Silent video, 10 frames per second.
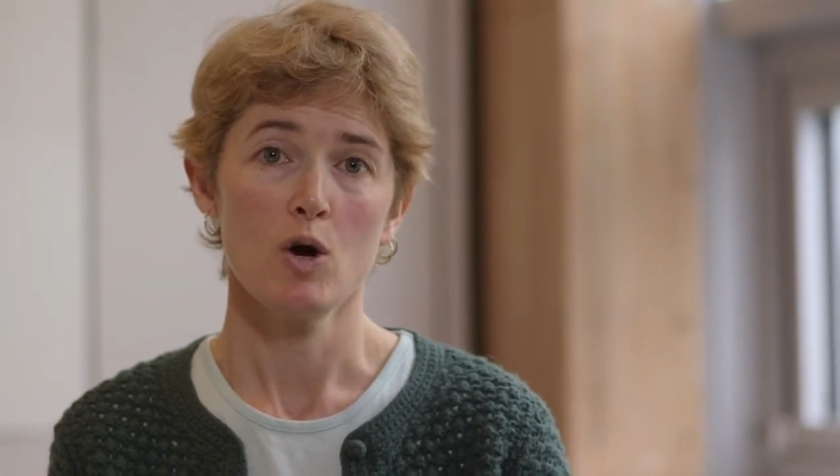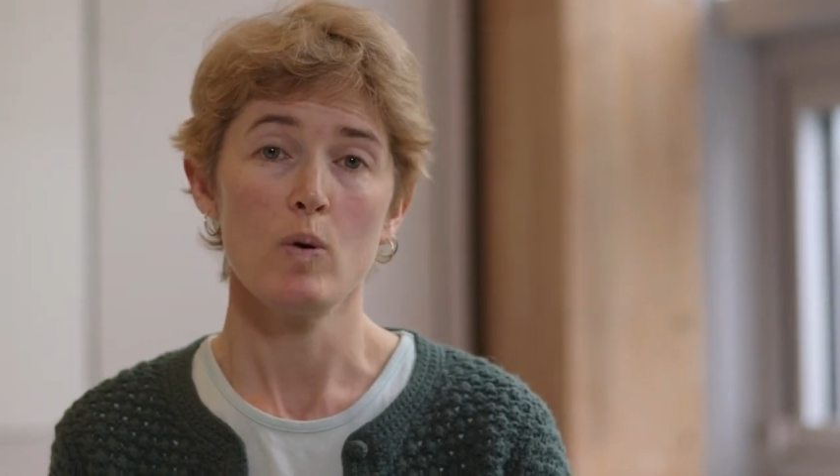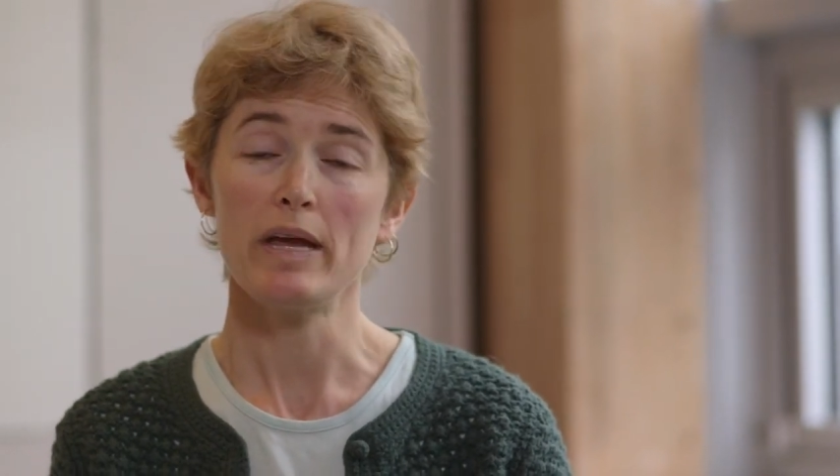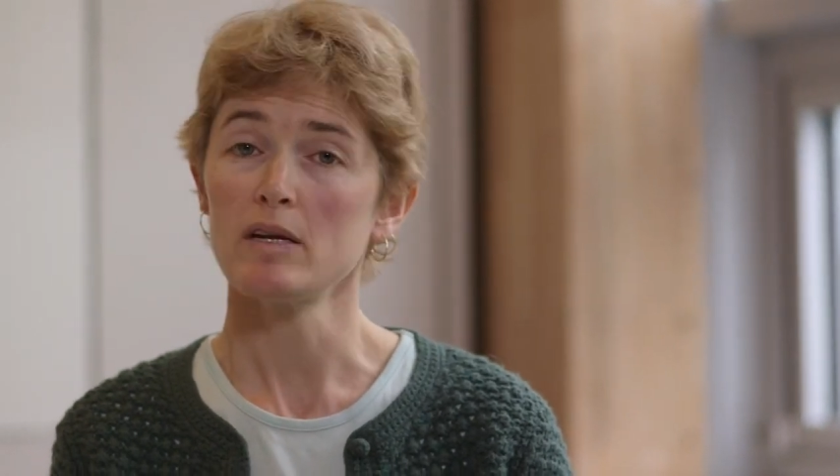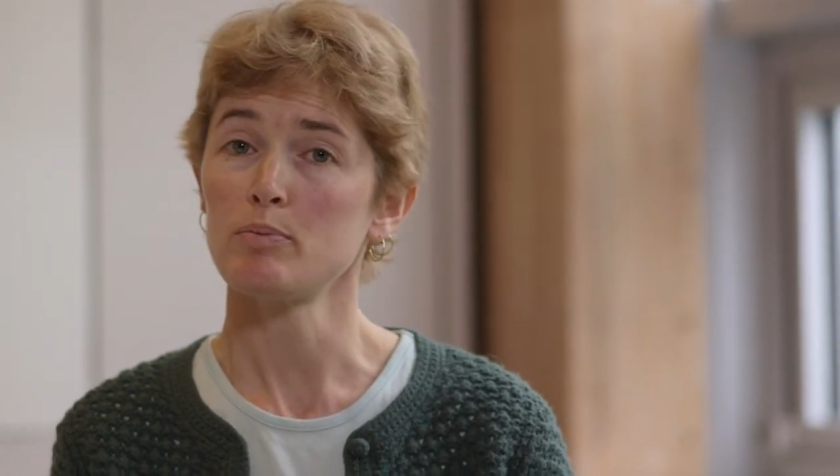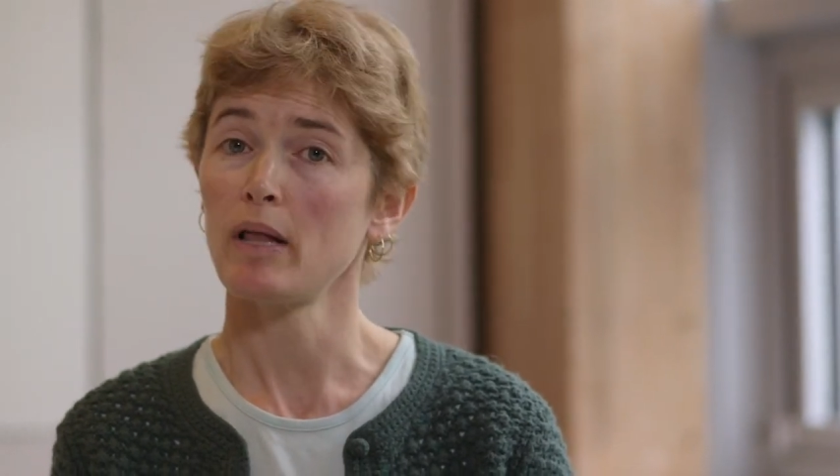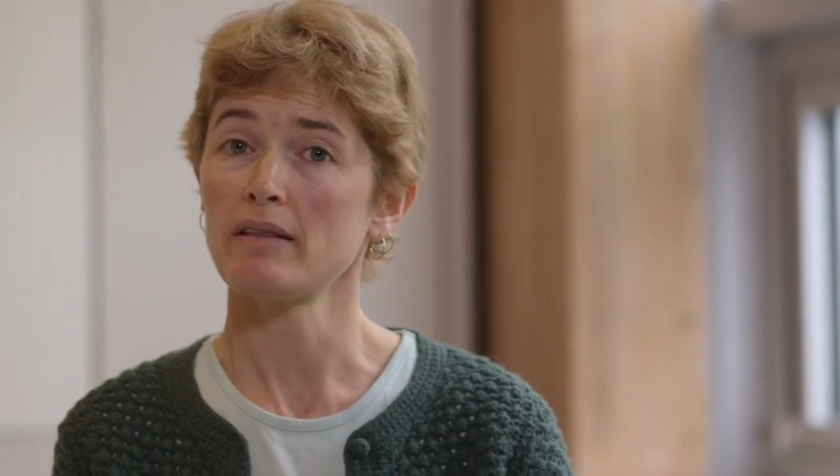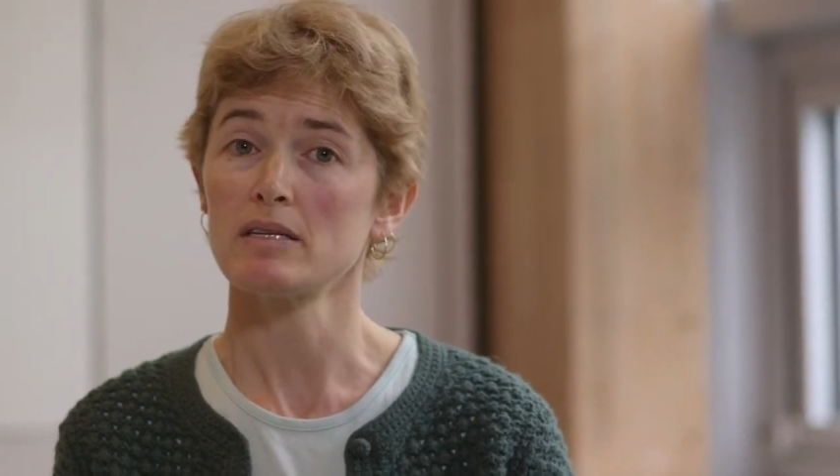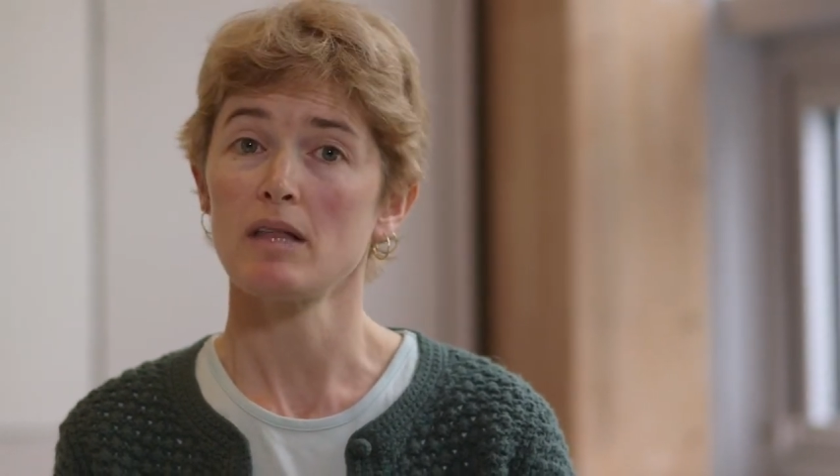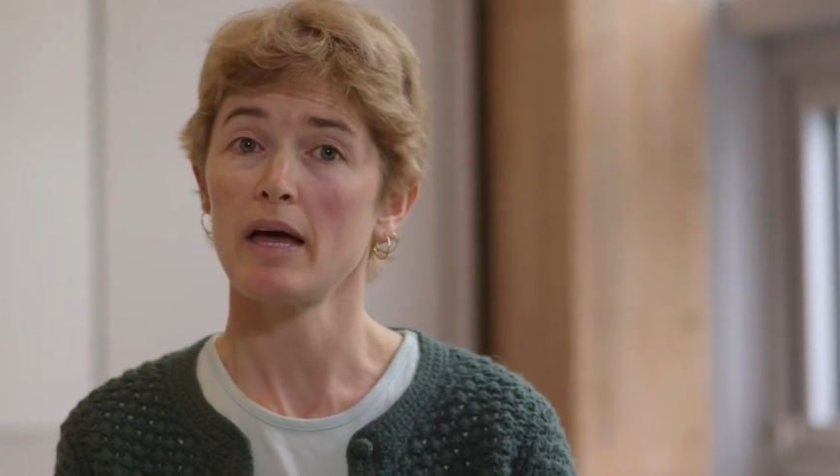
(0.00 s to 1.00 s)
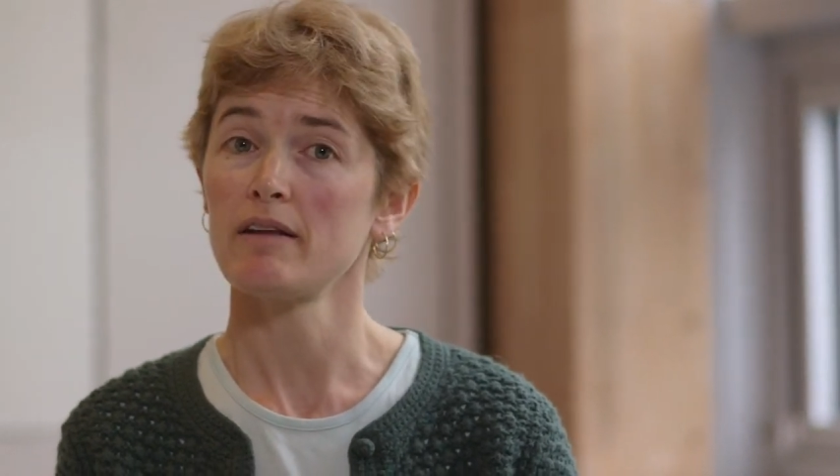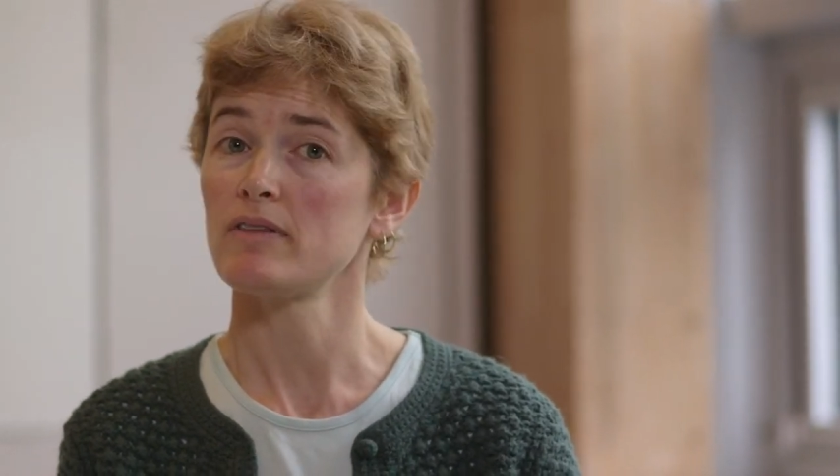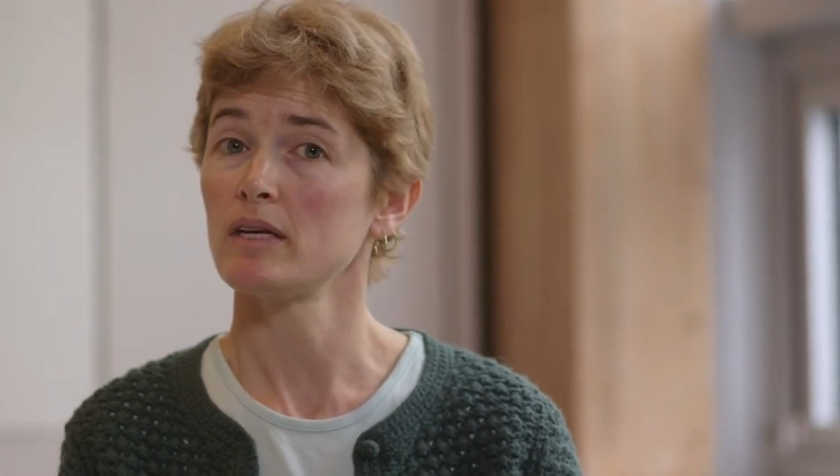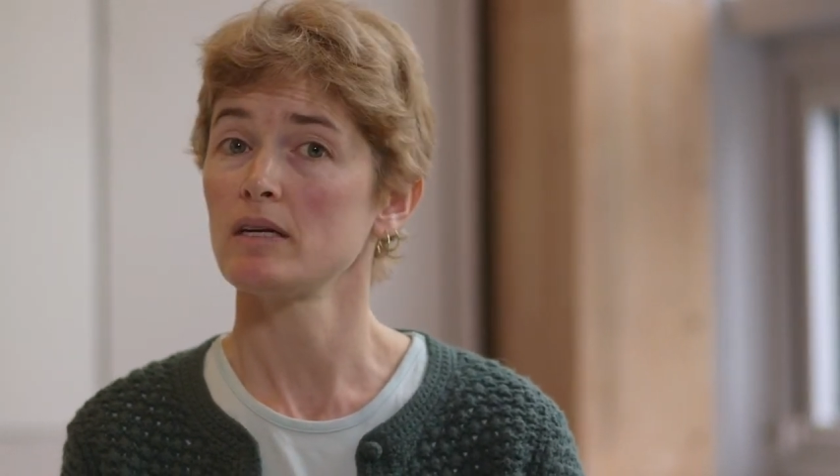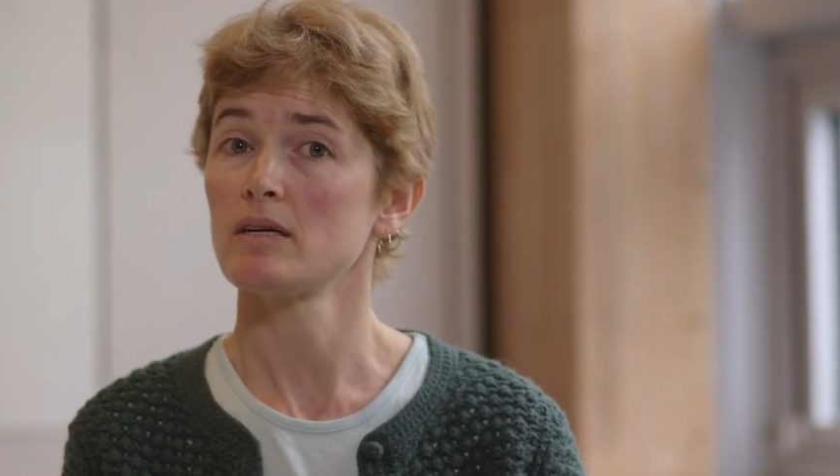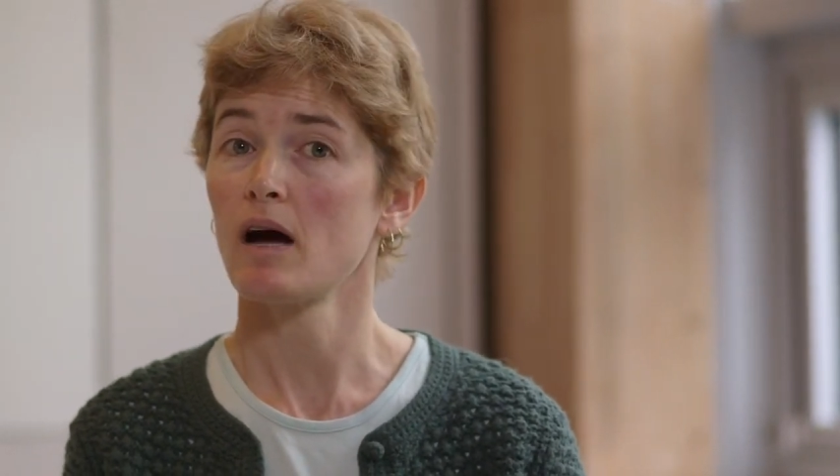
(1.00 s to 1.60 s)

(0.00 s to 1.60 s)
We could apply this line of thinking